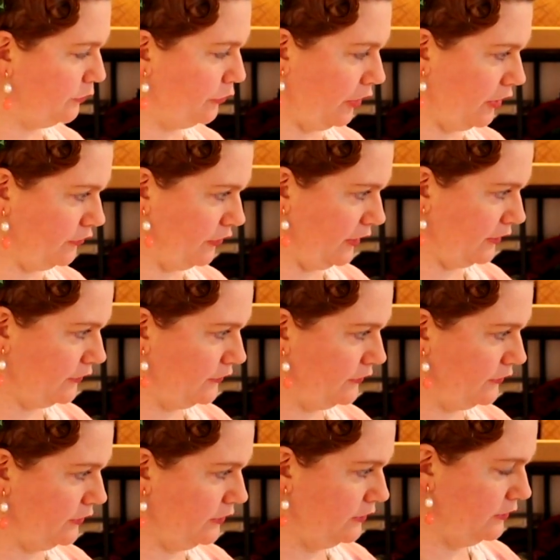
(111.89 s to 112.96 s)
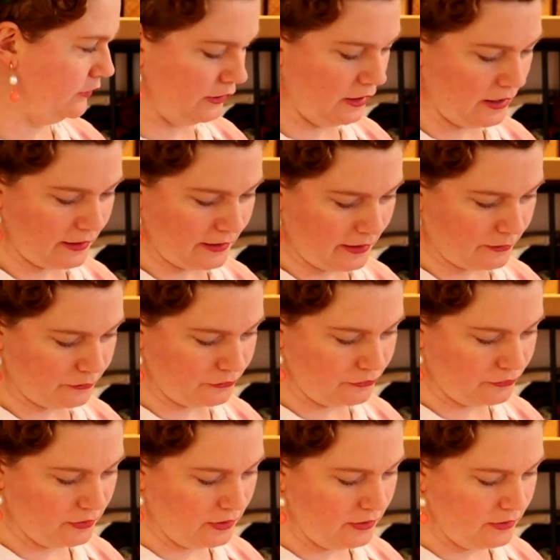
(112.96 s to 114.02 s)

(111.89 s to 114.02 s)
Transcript: projects cut out,